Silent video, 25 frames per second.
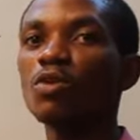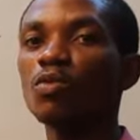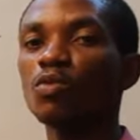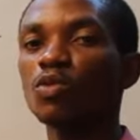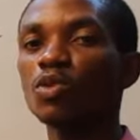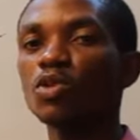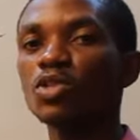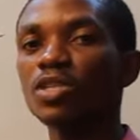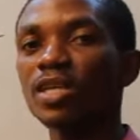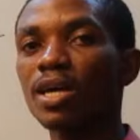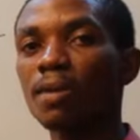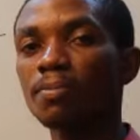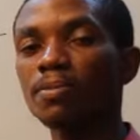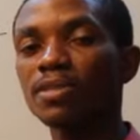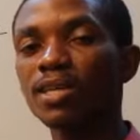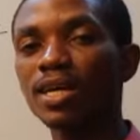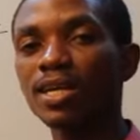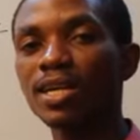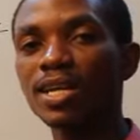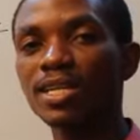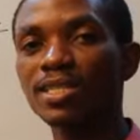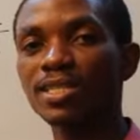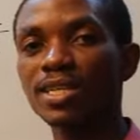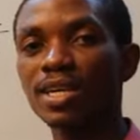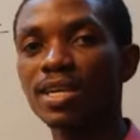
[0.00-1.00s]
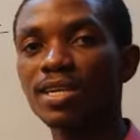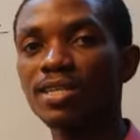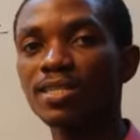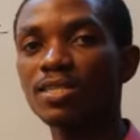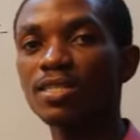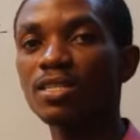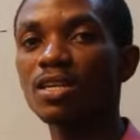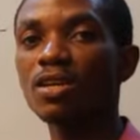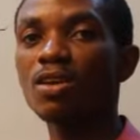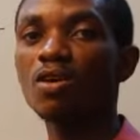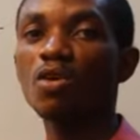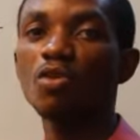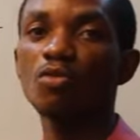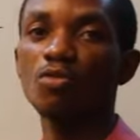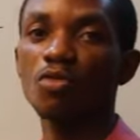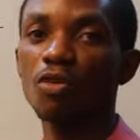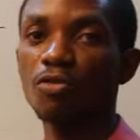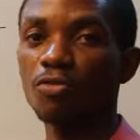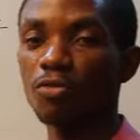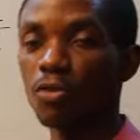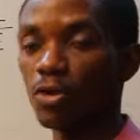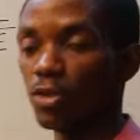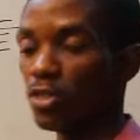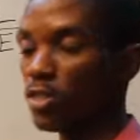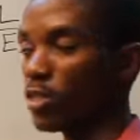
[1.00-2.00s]
we use capital letters
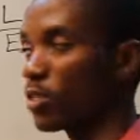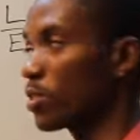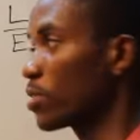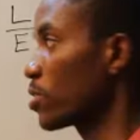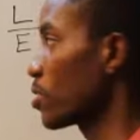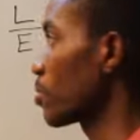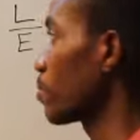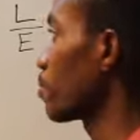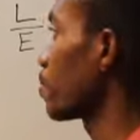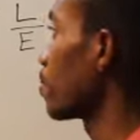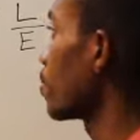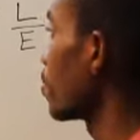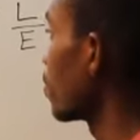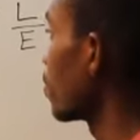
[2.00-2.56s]
for forces,